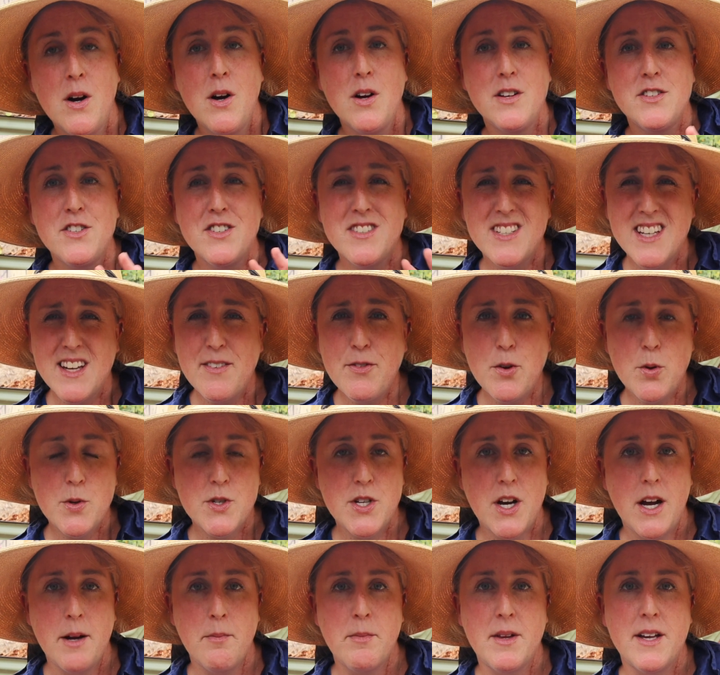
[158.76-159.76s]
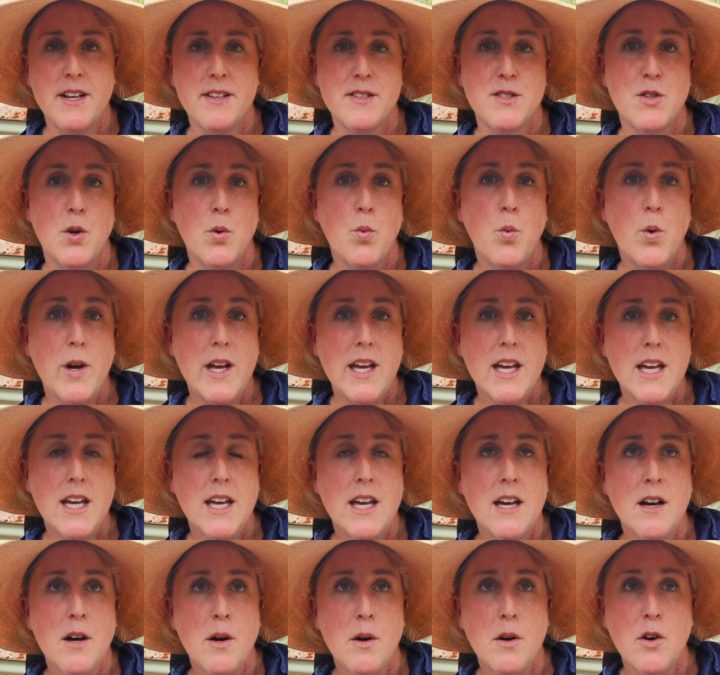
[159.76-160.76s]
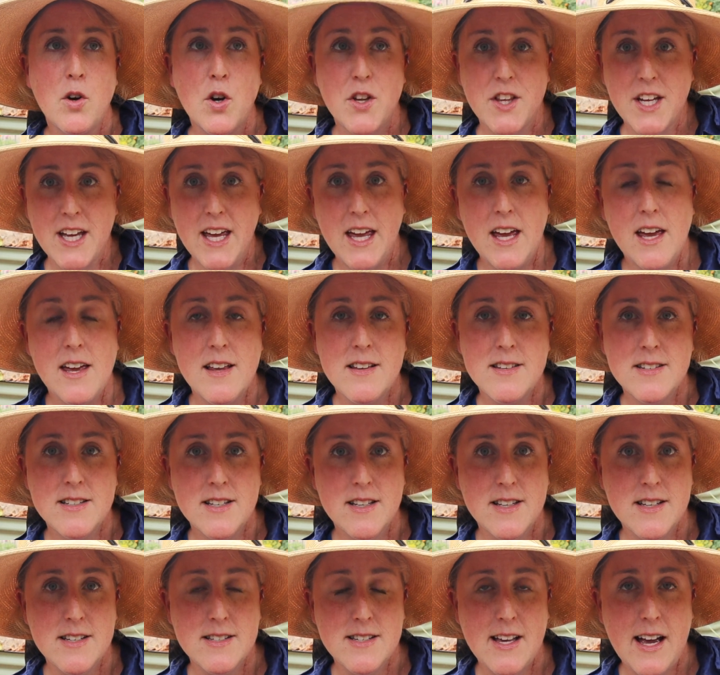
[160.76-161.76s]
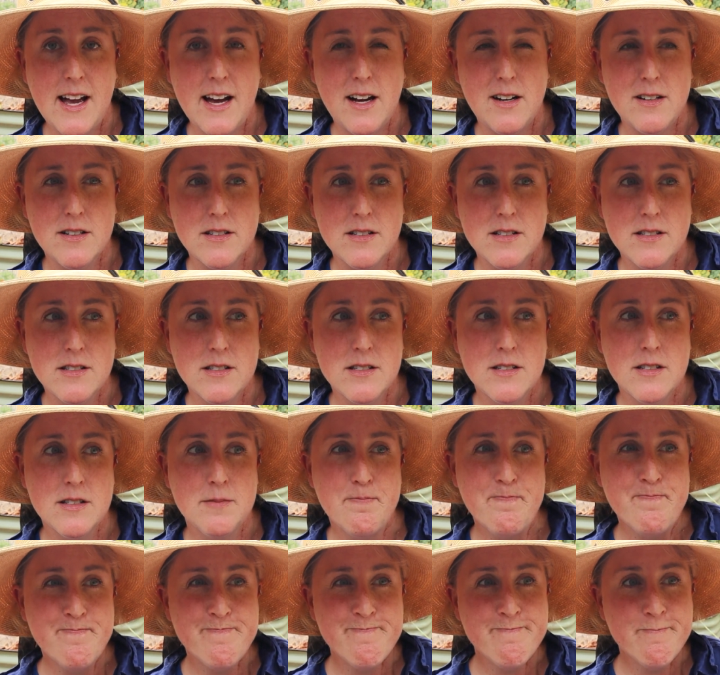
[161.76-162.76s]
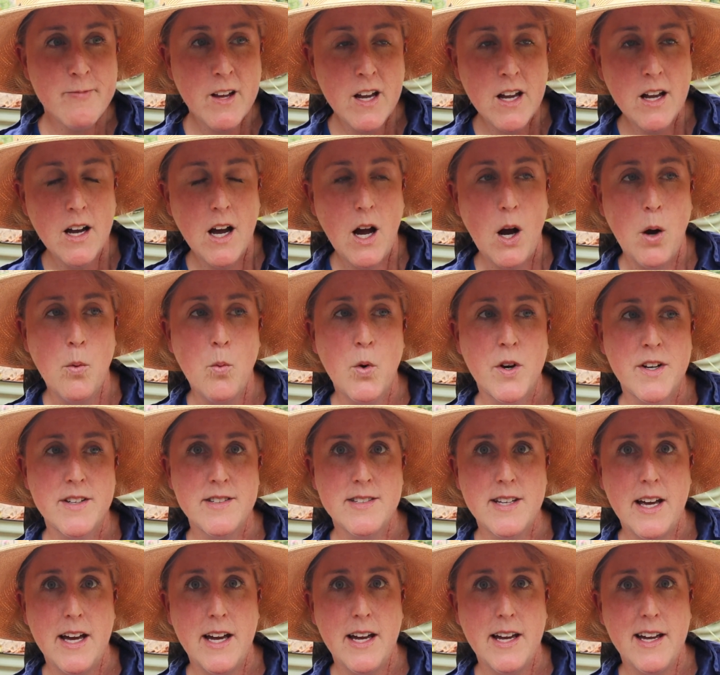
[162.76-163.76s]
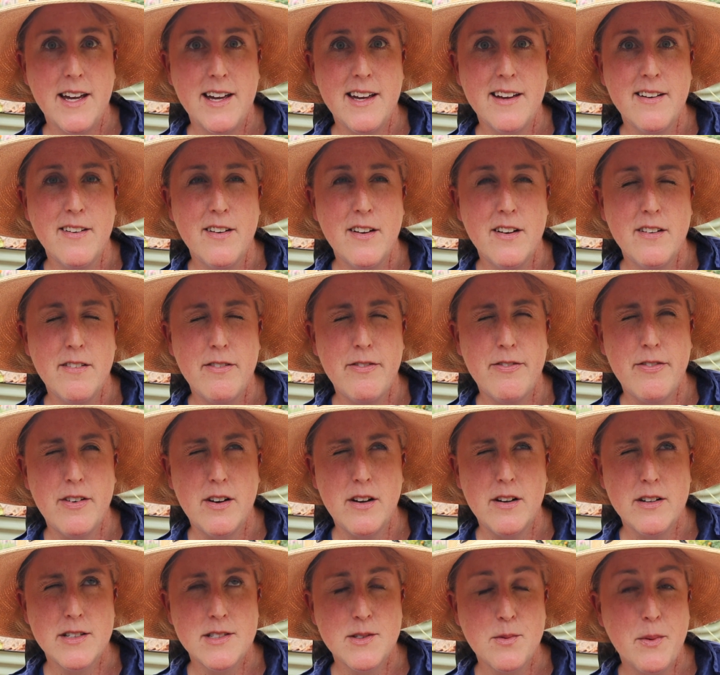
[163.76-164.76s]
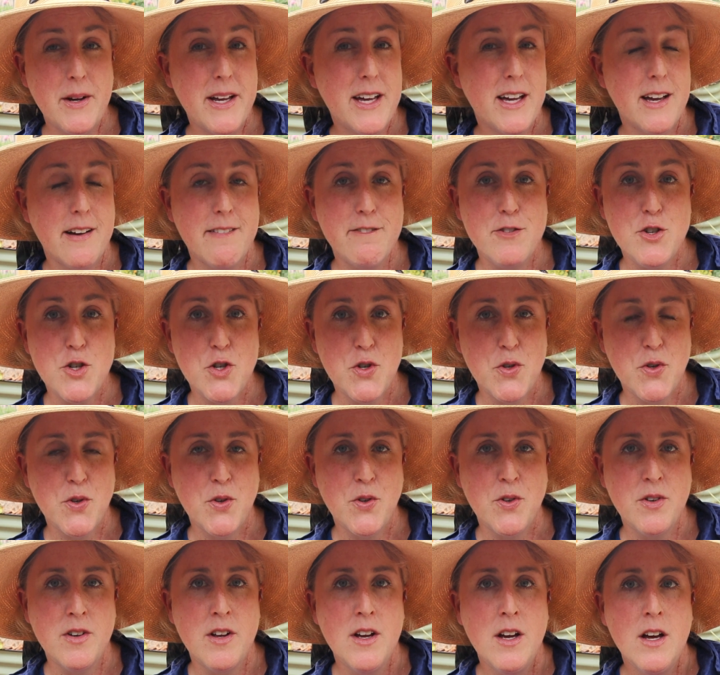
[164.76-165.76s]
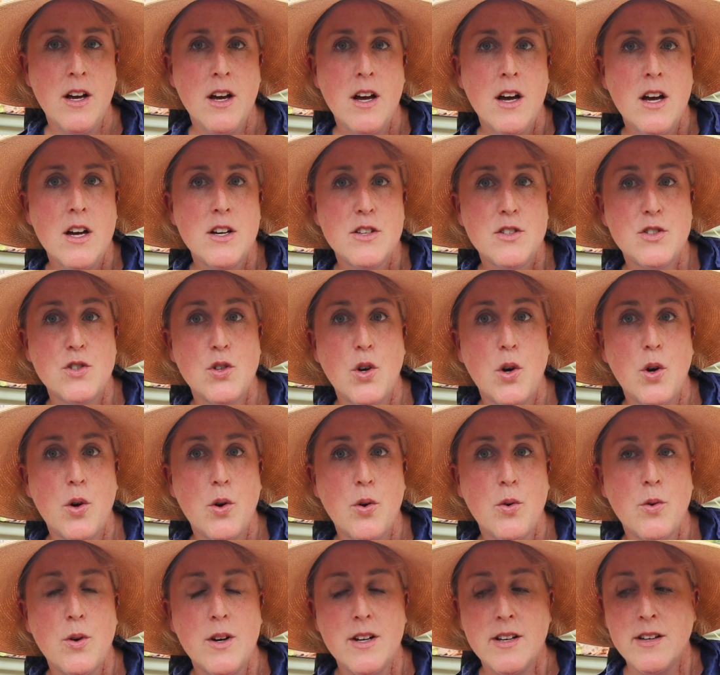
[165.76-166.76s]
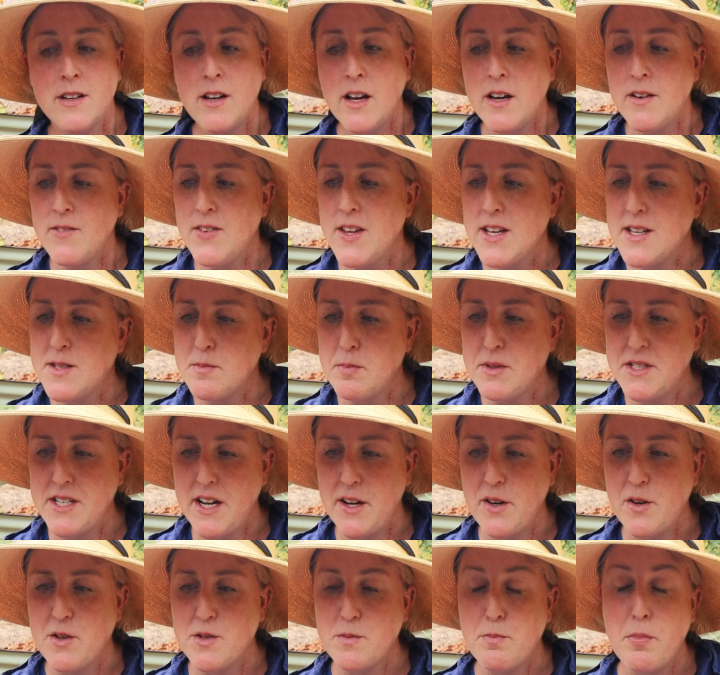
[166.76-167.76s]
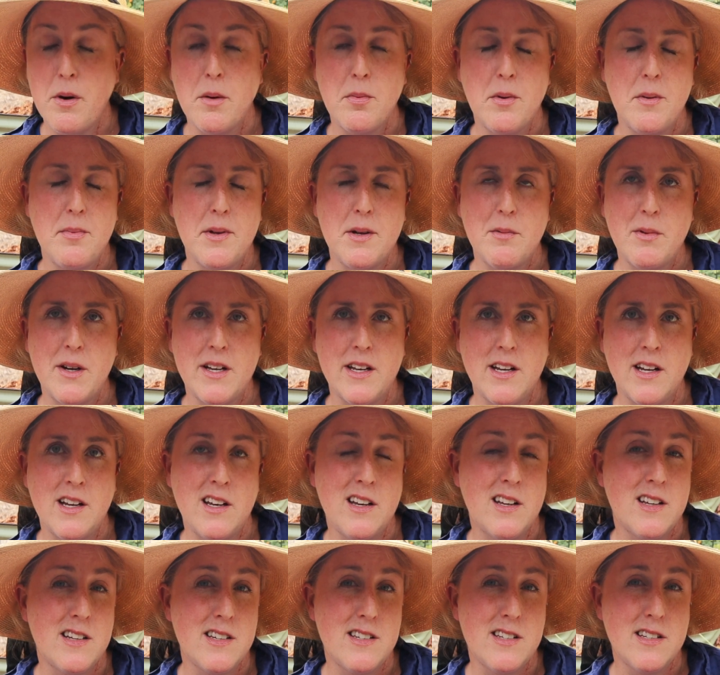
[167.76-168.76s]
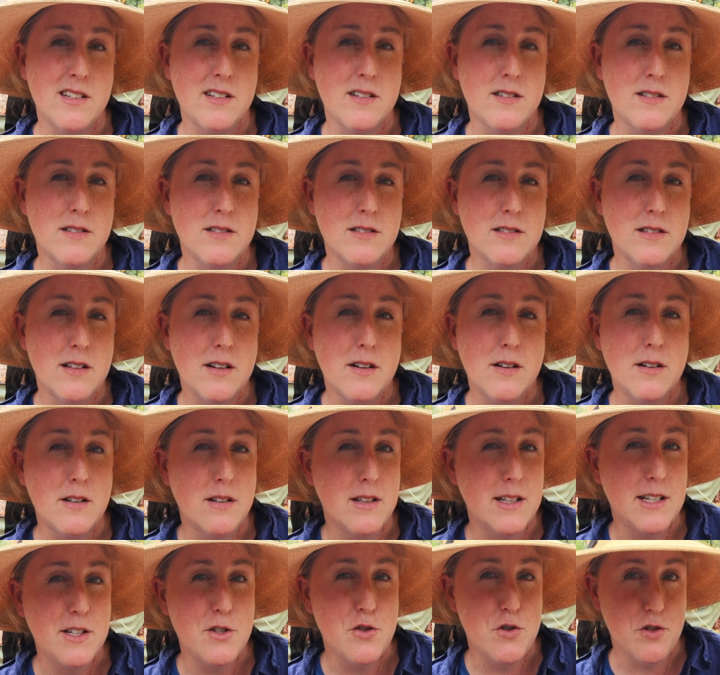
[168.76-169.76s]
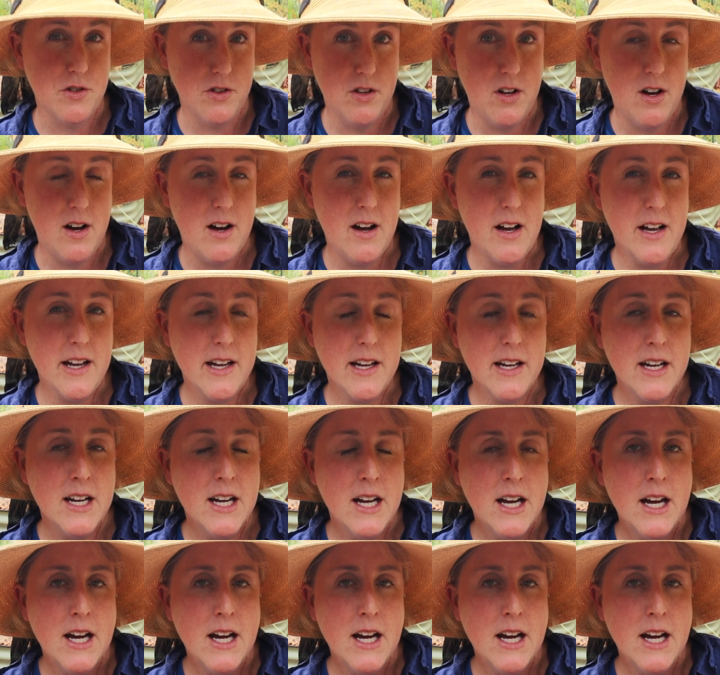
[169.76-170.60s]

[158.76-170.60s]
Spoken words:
Just to give you a timeline, so we got the keys to this house, I want to say first week of June, so none of these potatoes probably went in until early July,